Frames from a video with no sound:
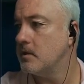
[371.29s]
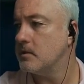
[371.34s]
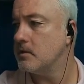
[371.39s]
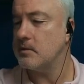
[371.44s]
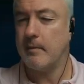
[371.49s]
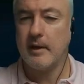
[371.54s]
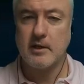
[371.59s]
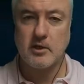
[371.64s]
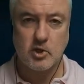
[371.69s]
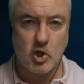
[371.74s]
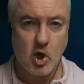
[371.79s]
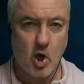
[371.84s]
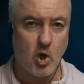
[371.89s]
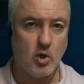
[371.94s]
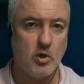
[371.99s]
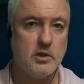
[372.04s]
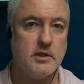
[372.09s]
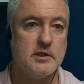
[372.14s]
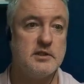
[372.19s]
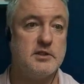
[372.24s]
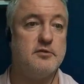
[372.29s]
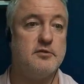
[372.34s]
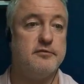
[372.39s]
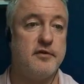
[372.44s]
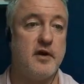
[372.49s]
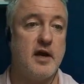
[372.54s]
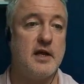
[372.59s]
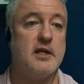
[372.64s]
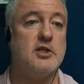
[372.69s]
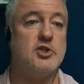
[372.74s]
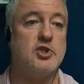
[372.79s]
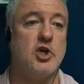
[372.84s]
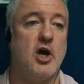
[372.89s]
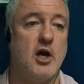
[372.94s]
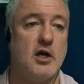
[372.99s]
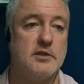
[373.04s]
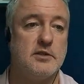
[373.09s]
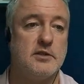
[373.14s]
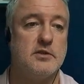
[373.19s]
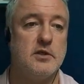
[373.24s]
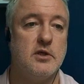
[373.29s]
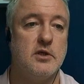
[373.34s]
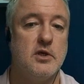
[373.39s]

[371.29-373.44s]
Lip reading: So my goal is to find a chart